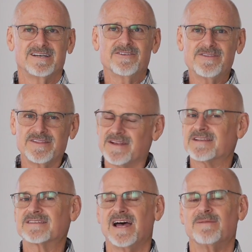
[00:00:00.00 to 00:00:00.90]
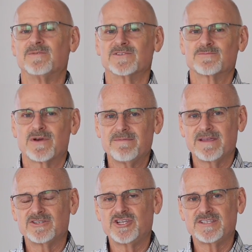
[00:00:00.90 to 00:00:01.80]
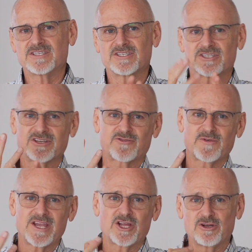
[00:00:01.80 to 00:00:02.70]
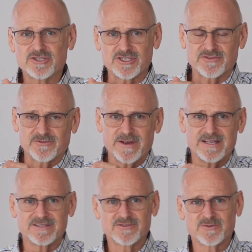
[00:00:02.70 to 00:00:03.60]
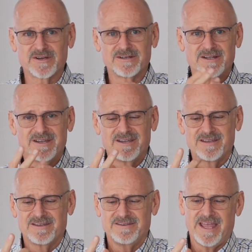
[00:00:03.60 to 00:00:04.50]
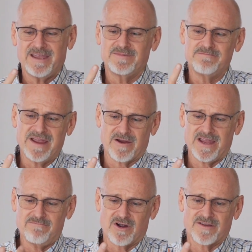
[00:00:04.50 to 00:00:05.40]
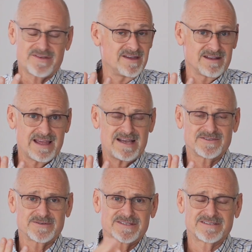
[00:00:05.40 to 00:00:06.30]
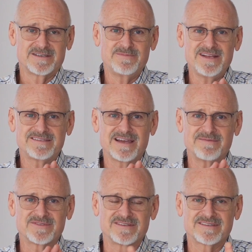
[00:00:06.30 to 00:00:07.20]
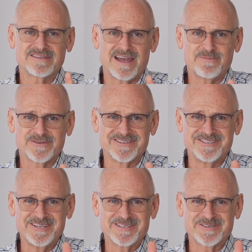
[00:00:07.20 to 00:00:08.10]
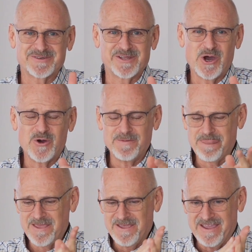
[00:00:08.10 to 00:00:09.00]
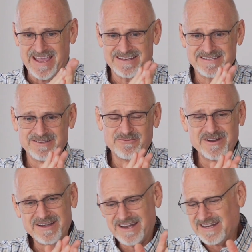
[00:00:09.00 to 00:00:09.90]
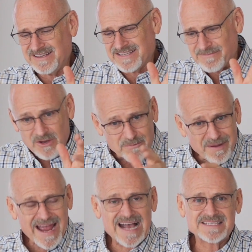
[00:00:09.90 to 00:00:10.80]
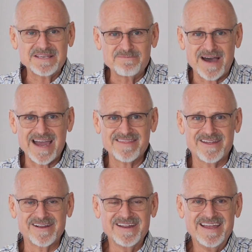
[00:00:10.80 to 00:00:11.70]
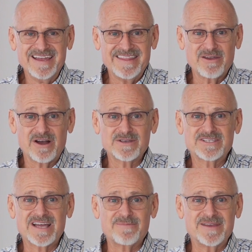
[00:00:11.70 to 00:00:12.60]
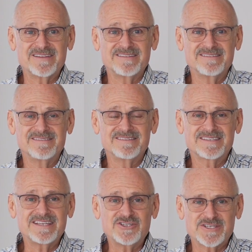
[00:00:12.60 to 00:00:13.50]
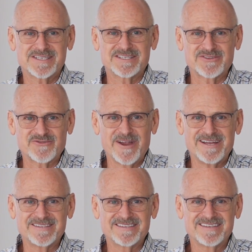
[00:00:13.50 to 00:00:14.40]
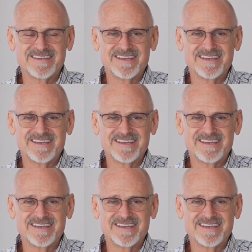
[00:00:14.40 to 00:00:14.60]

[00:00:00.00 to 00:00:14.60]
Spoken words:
Other than the disciples, probably Jesus' three closest friends were named Mary, Martha, and Lazarus. And many times the disciples and Jesus would go, and any time they were passing by there, they would always stop in and see Jesus' friends.